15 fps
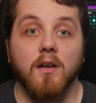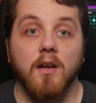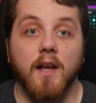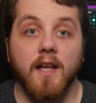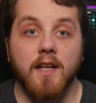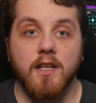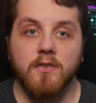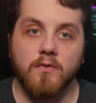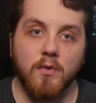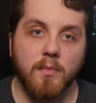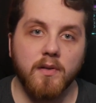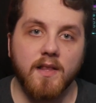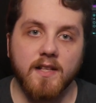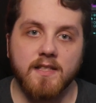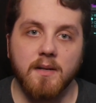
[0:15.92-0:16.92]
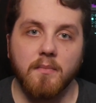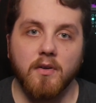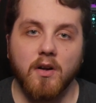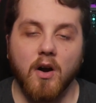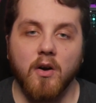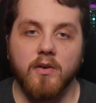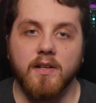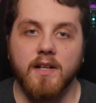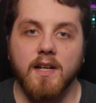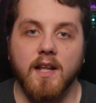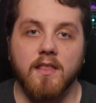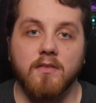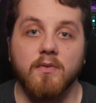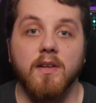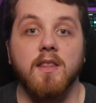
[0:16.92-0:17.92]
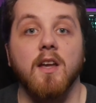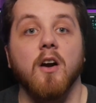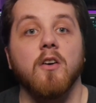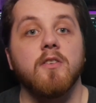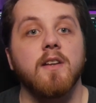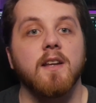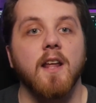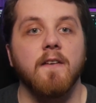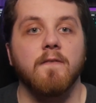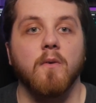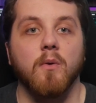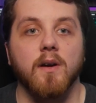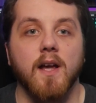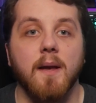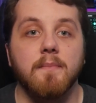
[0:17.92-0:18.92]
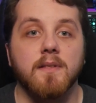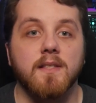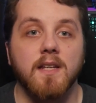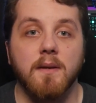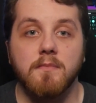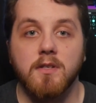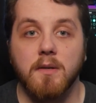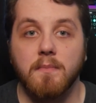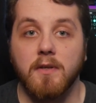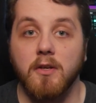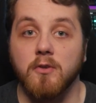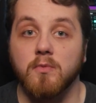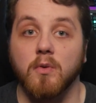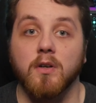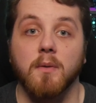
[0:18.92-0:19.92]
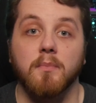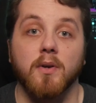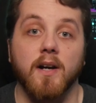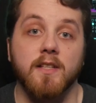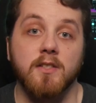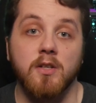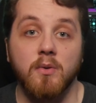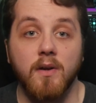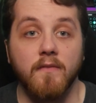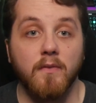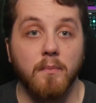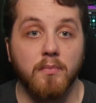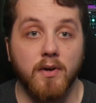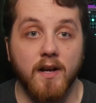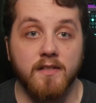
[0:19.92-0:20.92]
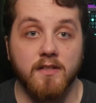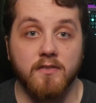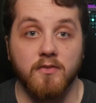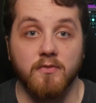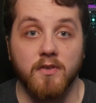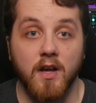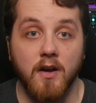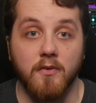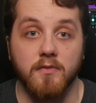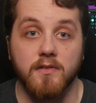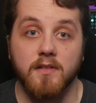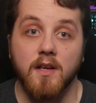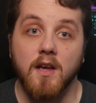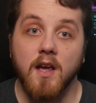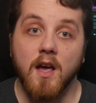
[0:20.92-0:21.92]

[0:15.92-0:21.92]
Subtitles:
It is rumored that similar to RDNA 3, the RDNA 4 MCM GPUs will comprise two different processor nodes.